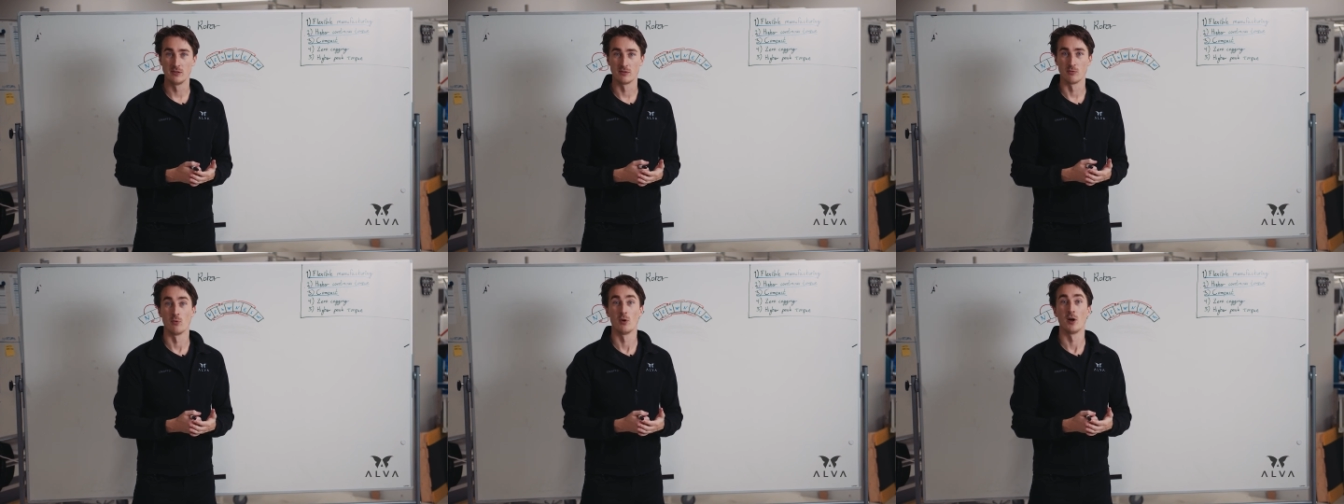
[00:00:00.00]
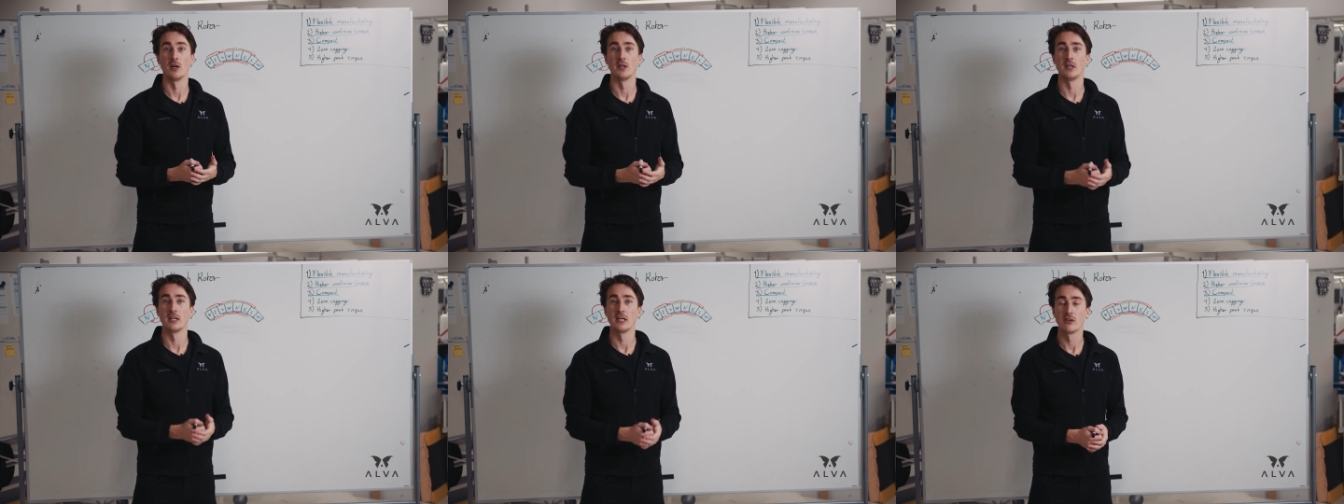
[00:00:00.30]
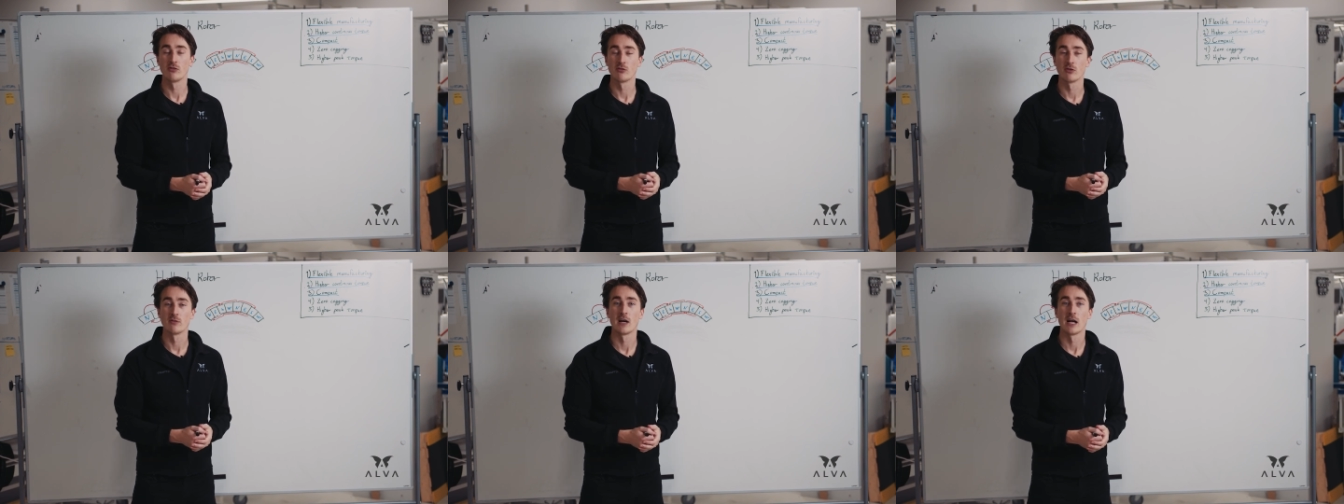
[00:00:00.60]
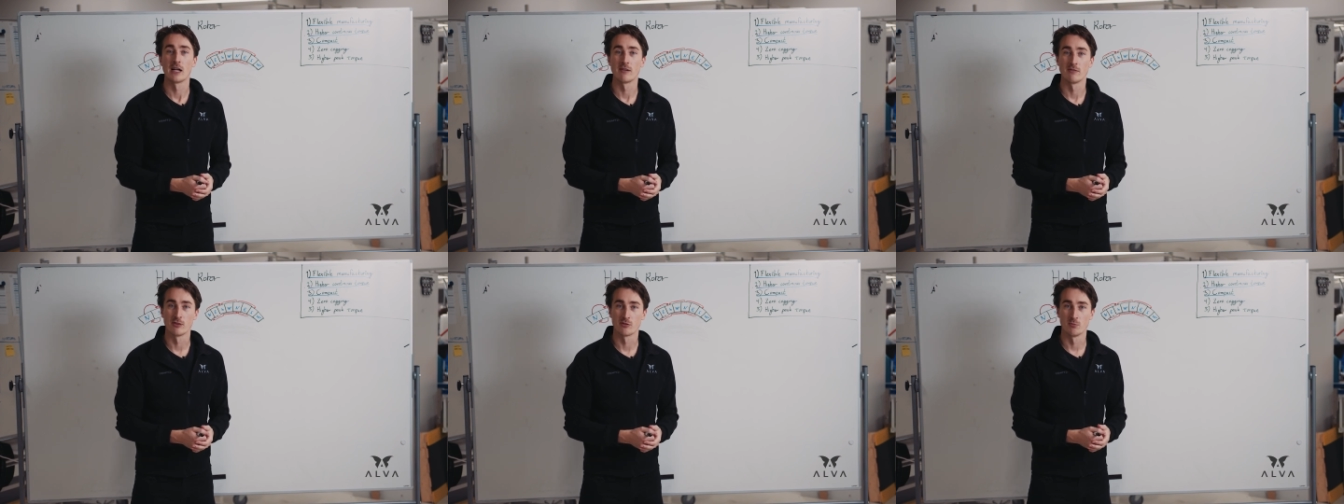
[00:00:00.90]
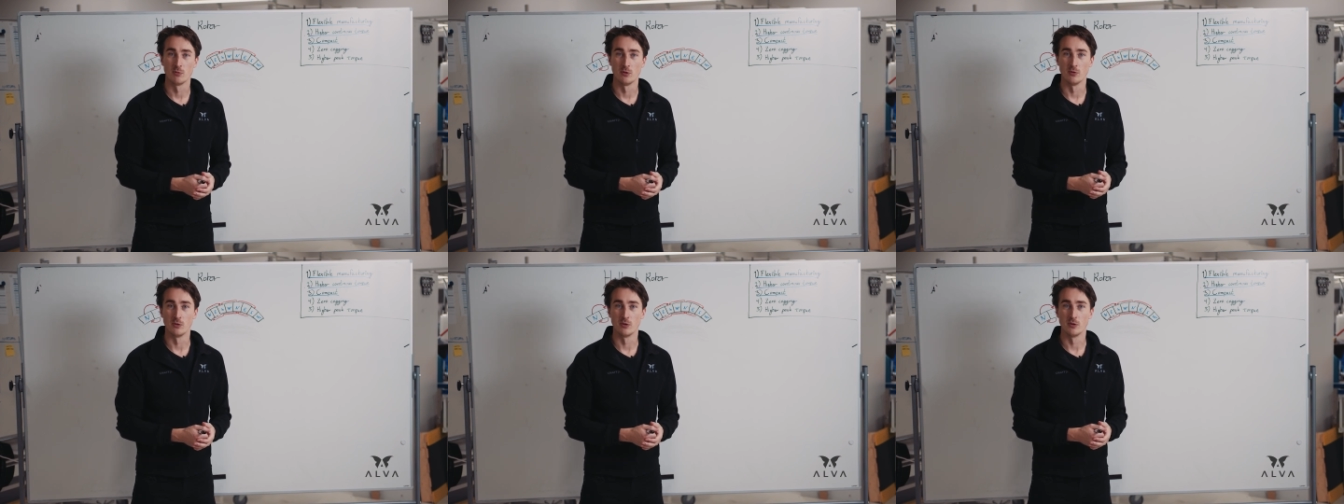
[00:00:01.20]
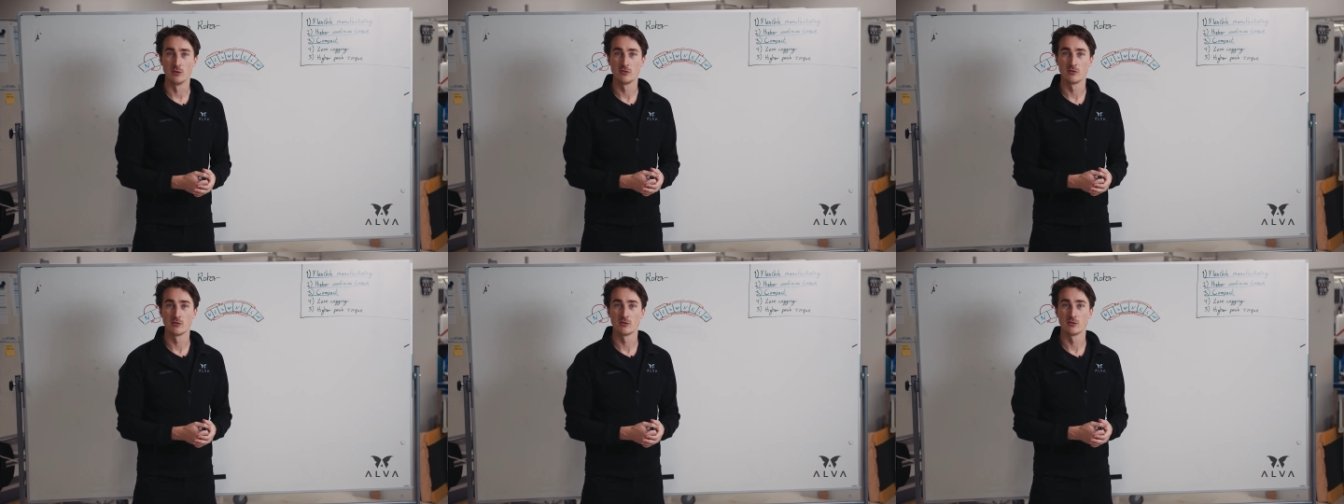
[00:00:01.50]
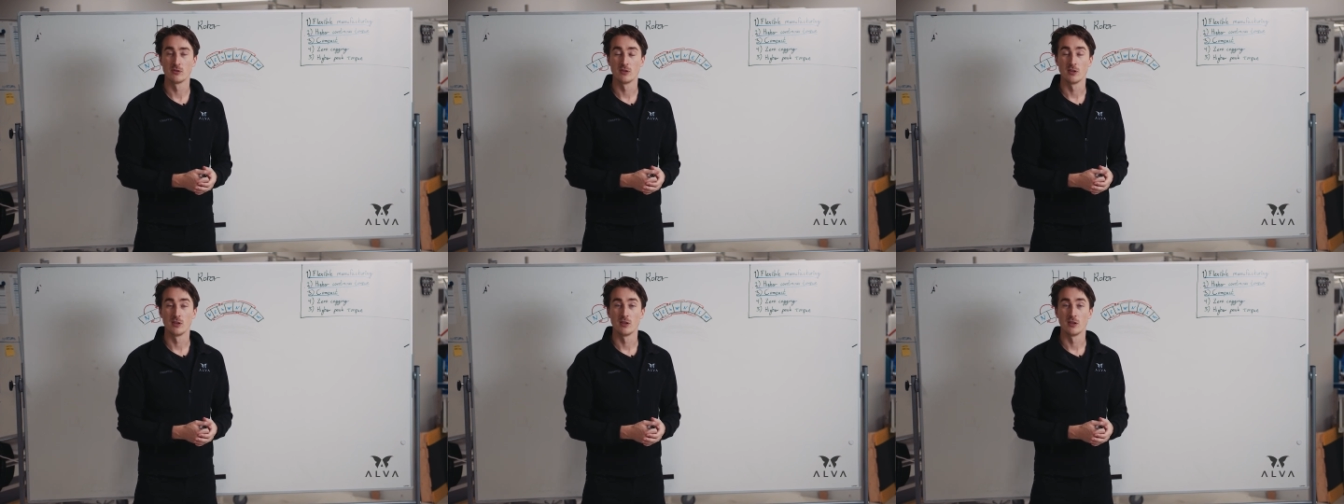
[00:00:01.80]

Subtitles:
windings of Alva's motors,